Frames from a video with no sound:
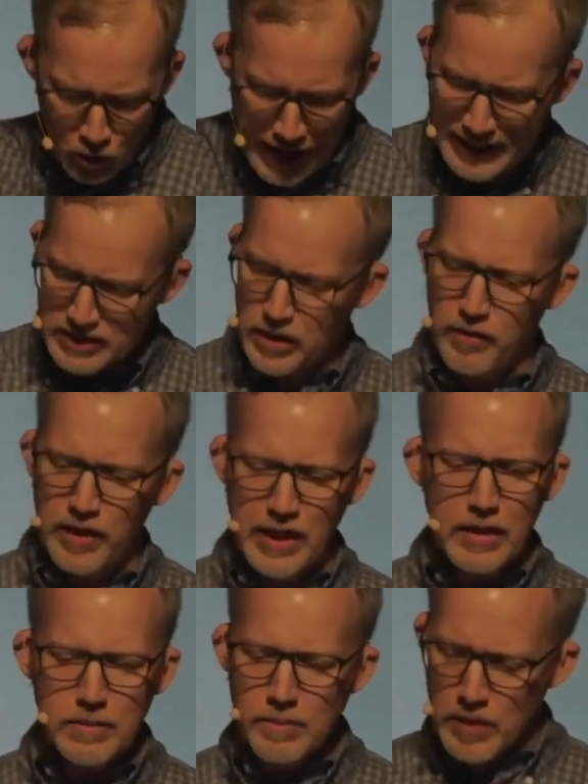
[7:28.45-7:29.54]
More
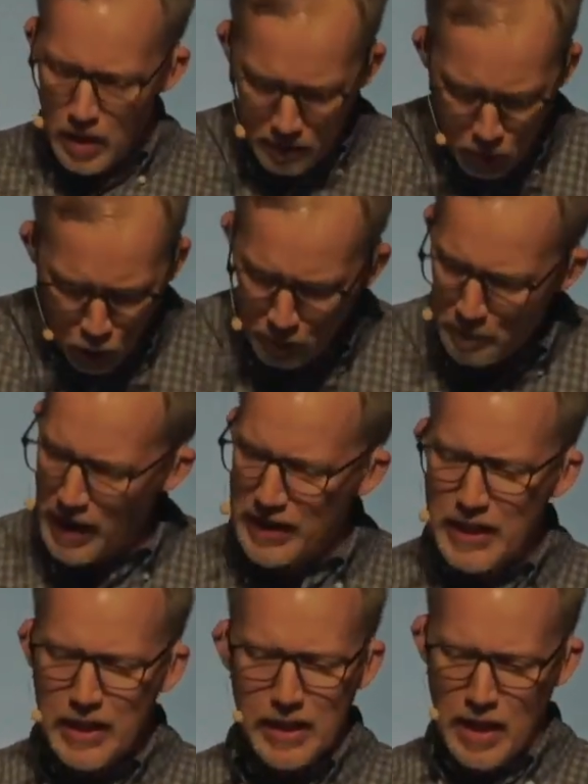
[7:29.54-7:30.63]
activity, more
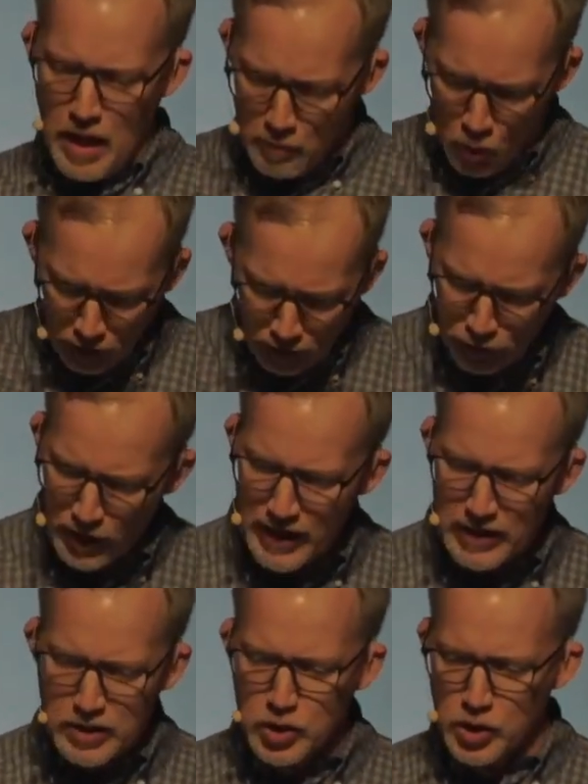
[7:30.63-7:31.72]
money, more
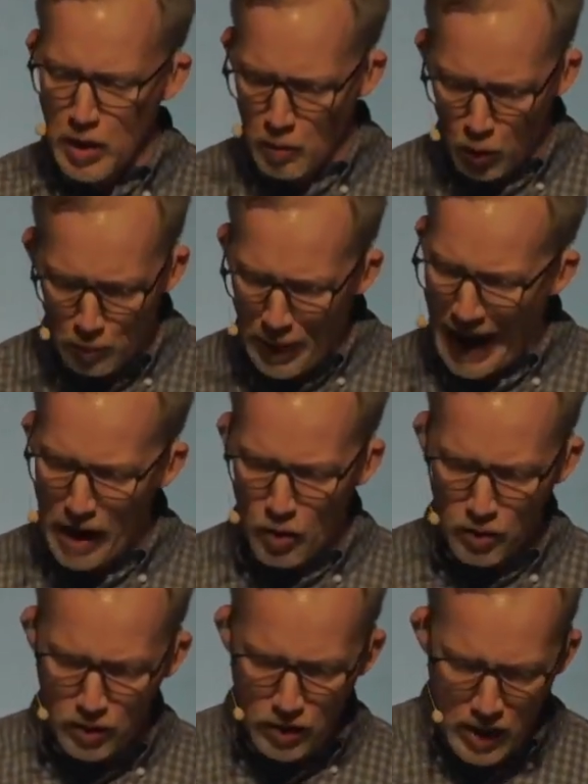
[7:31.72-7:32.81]
friends, more
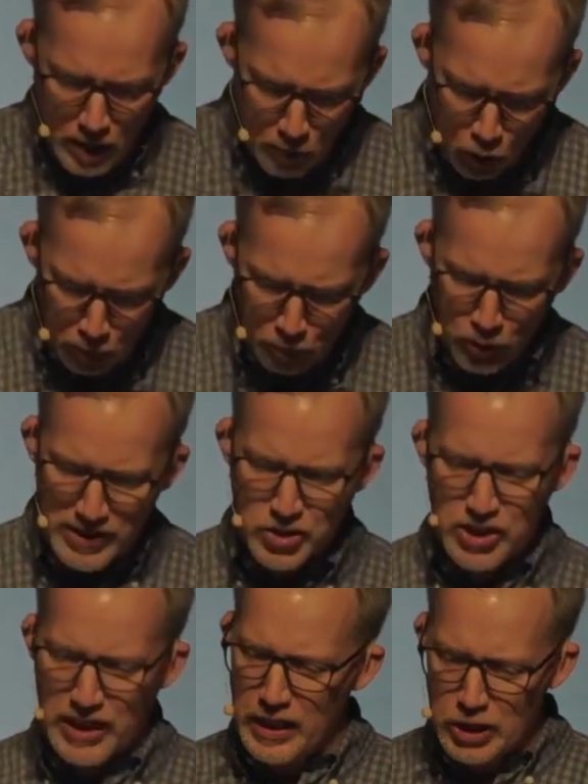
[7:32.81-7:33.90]
power, more
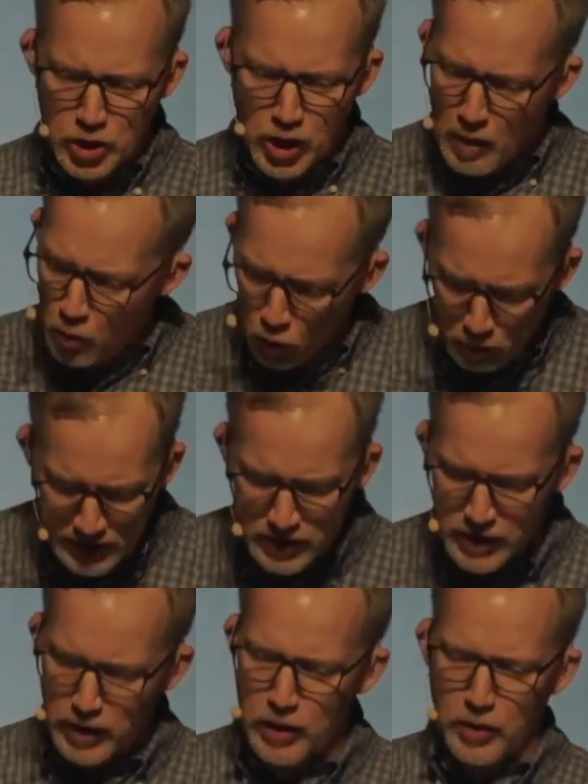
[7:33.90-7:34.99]
prestige, more
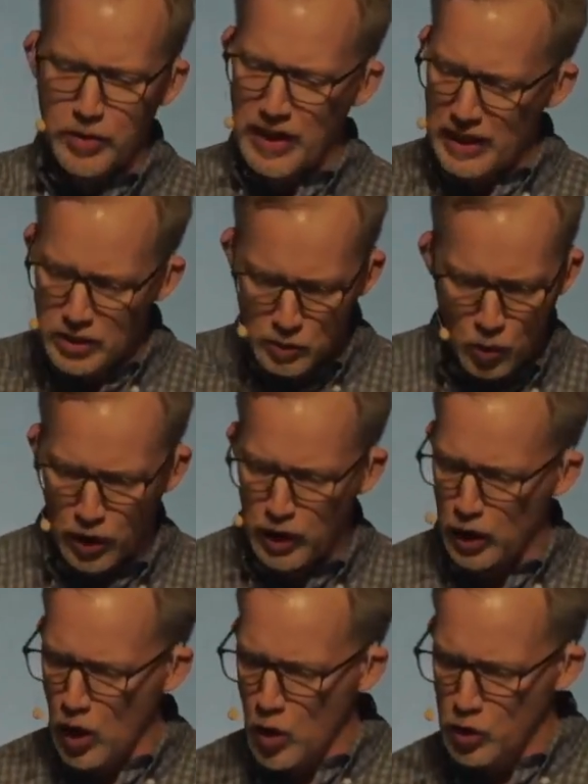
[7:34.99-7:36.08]
material things, more
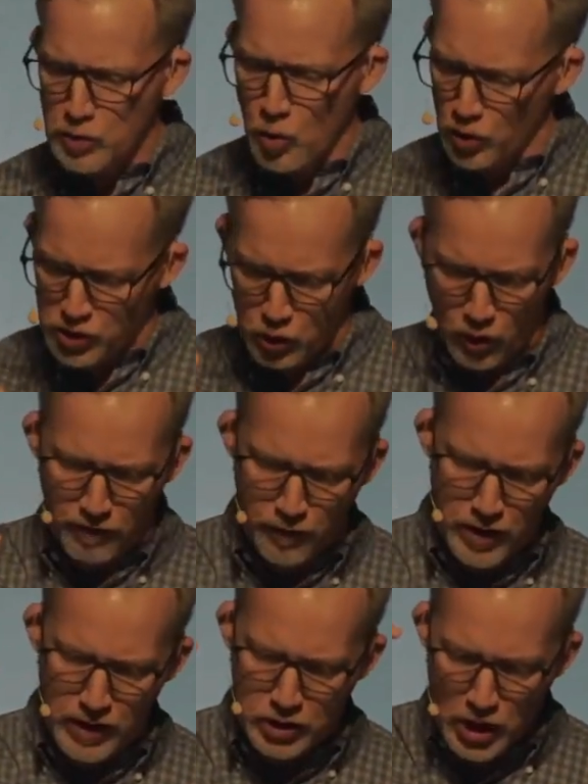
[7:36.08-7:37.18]
clothes, more square
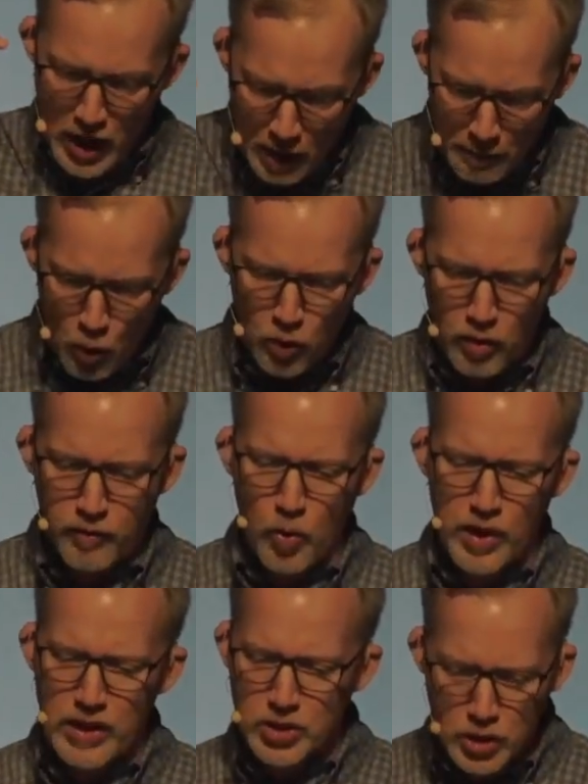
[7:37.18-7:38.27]
footage, more of
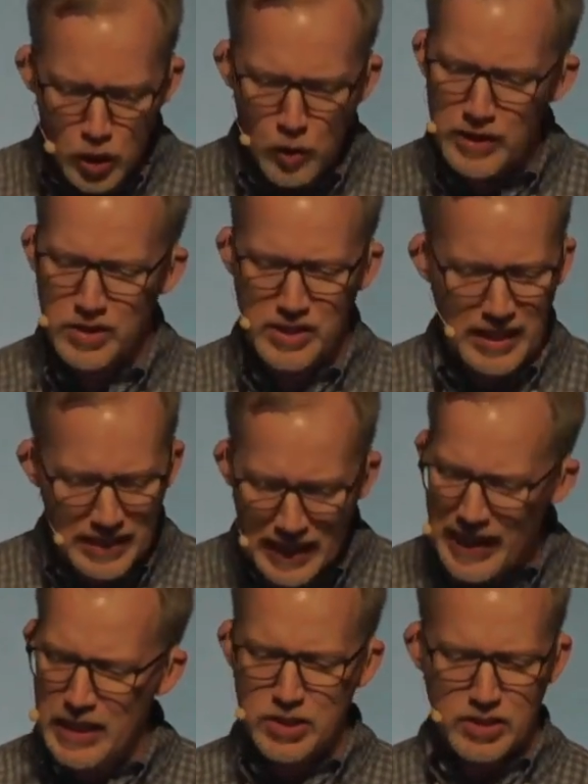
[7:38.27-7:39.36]
what is newest and
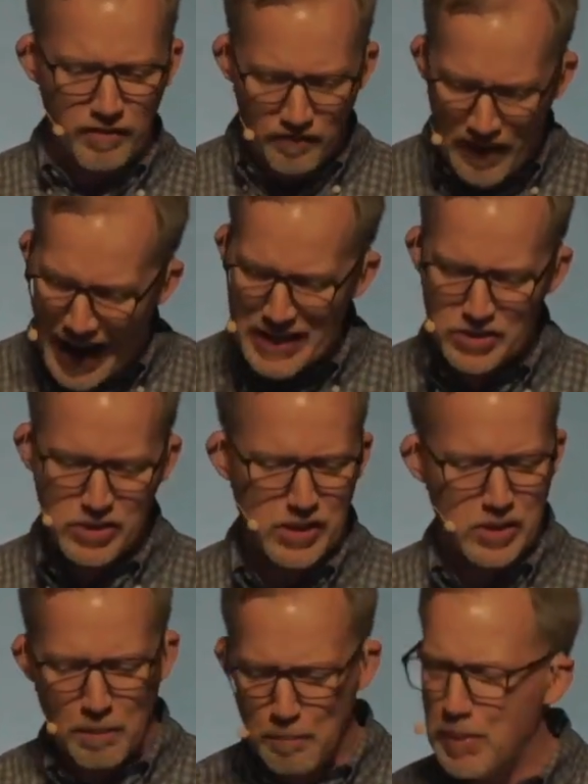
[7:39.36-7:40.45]
latest and
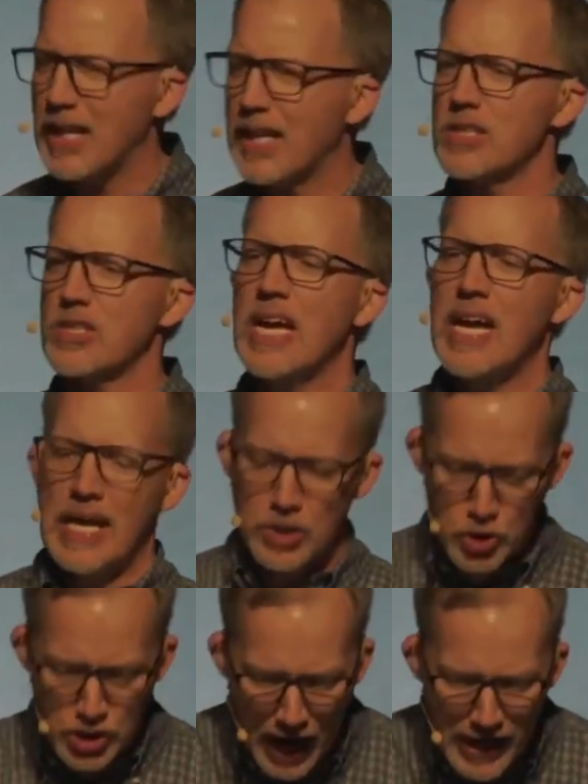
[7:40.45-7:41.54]
fastest and biggest
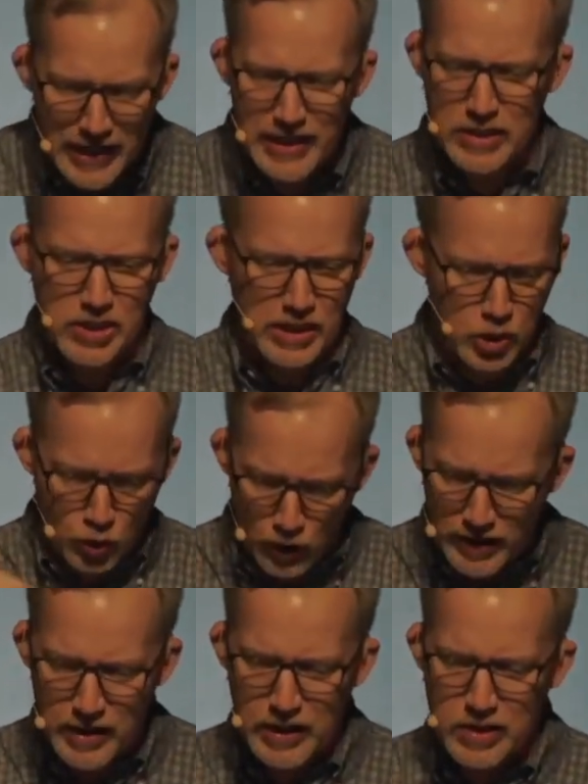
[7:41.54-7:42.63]
and shiniest and
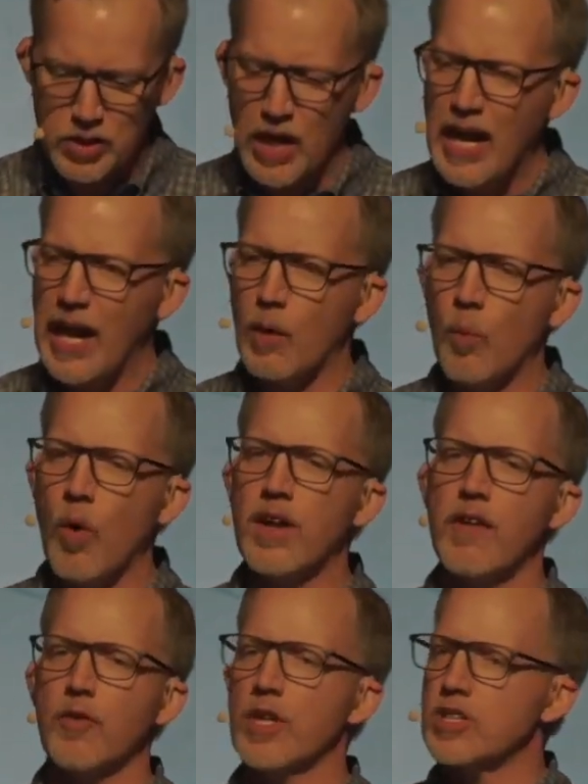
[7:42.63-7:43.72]
trendiest and
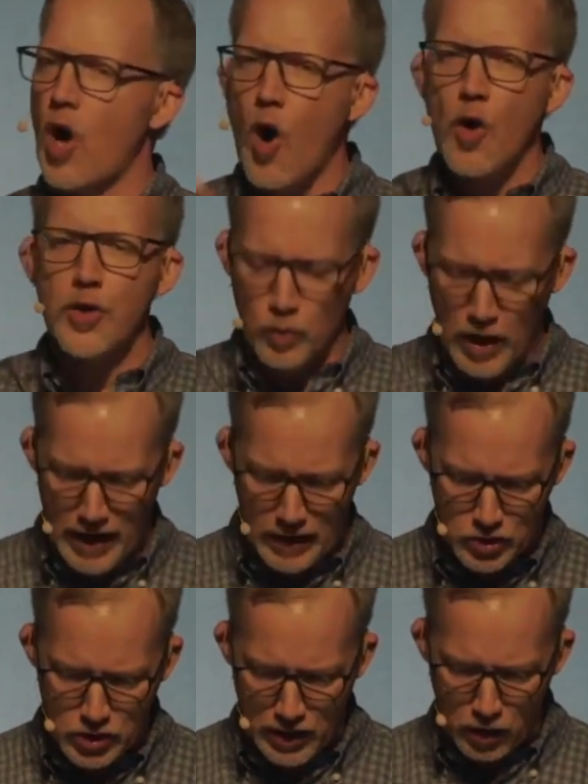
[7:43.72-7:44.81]
whatever is all the
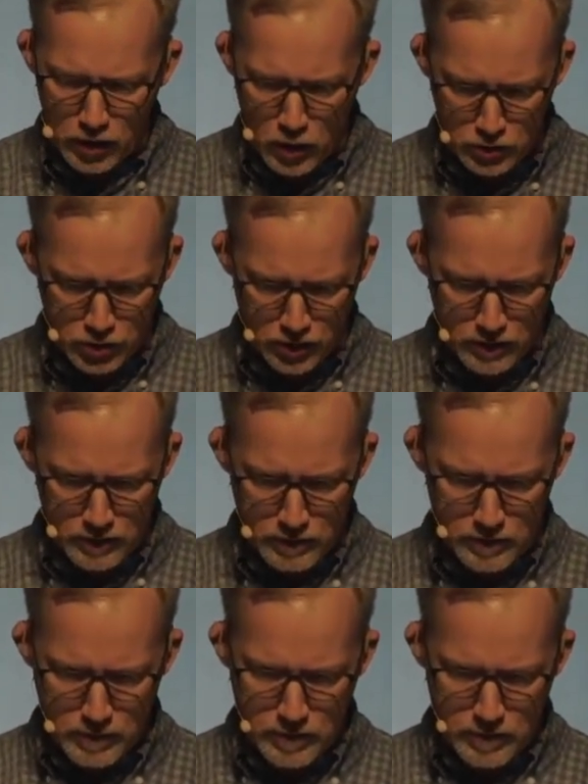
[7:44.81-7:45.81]
rage in our culture.